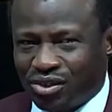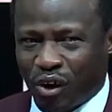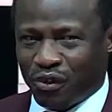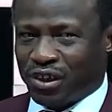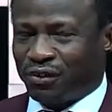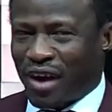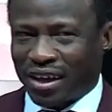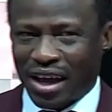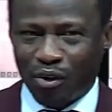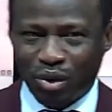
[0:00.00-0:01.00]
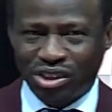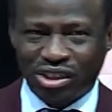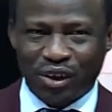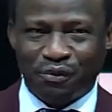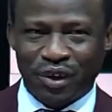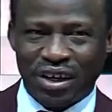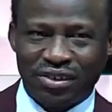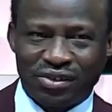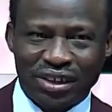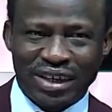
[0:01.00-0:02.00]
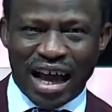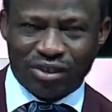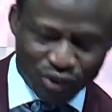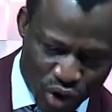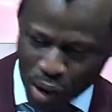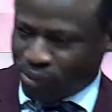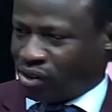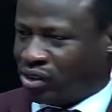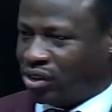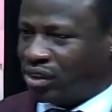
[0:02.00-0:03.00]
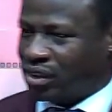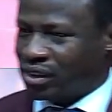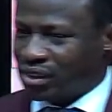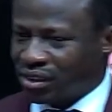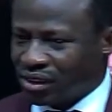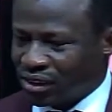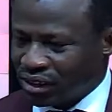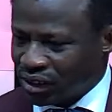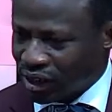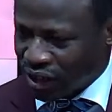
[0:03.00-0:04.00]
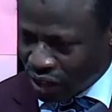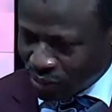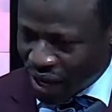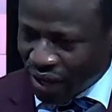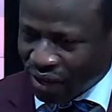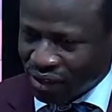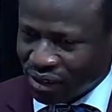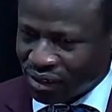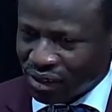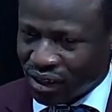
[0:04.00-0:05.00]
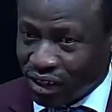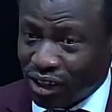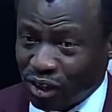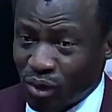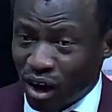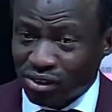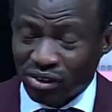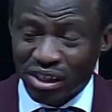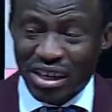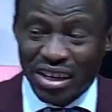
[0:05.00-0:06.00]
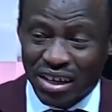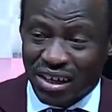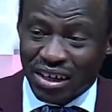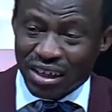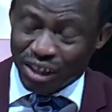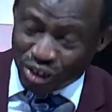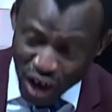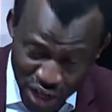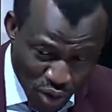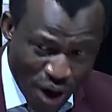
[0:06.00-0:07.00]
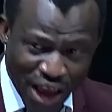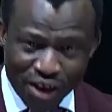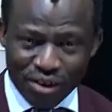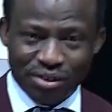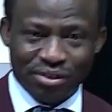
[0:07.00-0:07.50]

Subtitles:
of his father, which the Philistine had stopped. Amen. He did what? He dug a well.